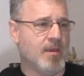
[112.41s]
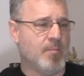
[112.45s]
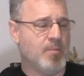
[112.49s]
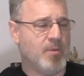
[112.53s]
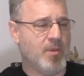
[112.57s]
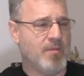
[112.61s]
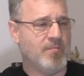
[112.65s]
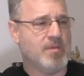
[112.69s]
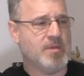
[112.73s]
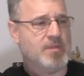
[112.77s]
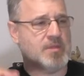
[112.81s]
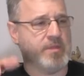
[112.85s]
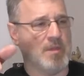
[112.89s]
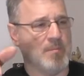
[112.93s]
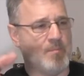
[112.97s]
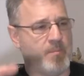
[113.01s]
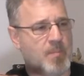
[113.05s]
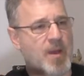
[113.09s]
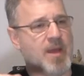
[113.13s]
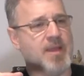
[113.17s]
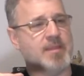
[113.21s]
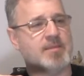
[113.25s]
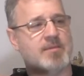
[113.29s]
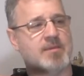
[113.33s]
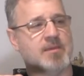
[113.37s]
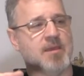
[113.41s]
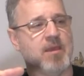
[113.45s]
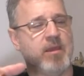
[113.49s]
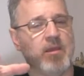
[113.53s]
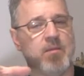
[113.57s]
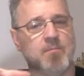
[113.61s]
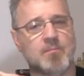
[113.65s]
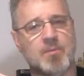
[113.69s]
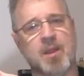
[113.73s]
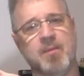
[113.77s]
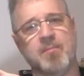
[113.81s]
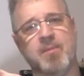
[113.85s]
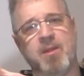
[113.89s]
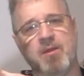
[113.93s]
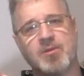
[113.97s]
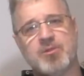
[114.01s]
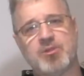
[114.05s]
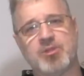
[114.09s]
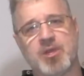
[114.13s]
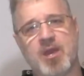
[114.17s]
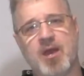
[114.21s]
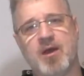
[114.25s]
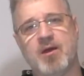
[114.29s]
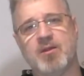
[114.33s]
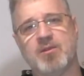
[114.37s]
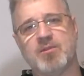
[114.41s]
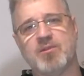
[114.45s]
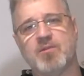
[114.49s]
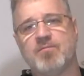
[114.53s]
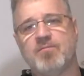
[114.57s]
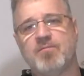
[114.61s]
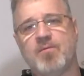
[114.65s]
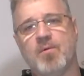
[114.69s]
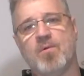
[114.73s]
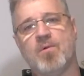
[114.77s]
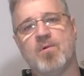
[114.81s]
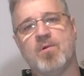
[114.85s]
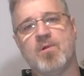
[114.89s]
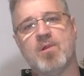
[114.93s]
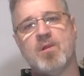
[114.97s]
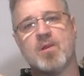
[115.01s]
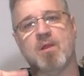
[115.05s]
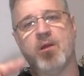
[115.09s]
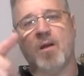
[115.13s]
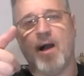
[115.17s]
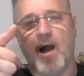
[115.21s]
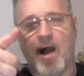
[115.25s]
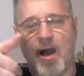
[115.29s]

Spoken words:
previously. But Primaris challenge for